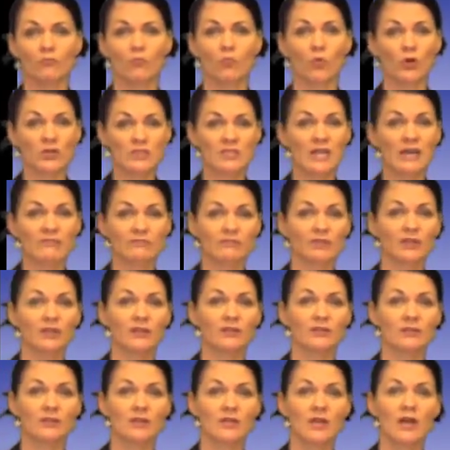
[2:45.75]

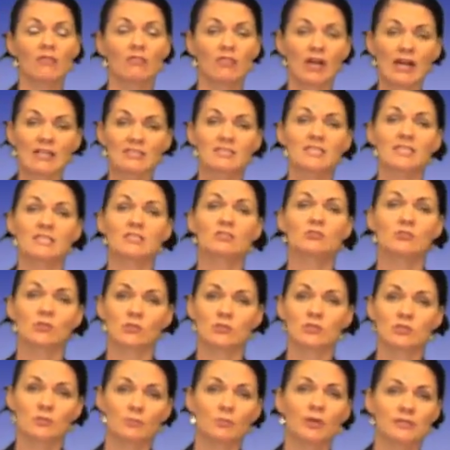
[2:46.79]
whatever, that is
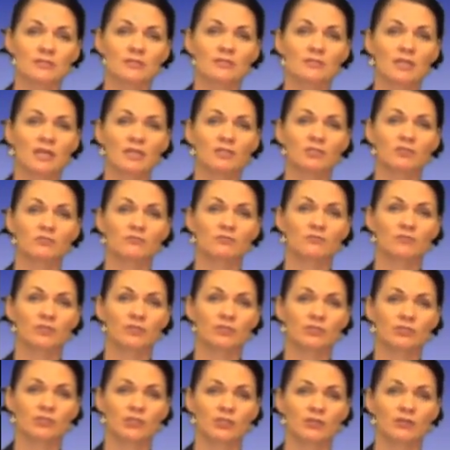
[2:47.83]
not a presentation
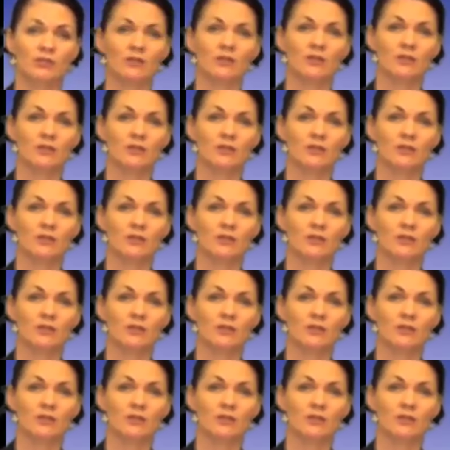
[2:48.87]
feature.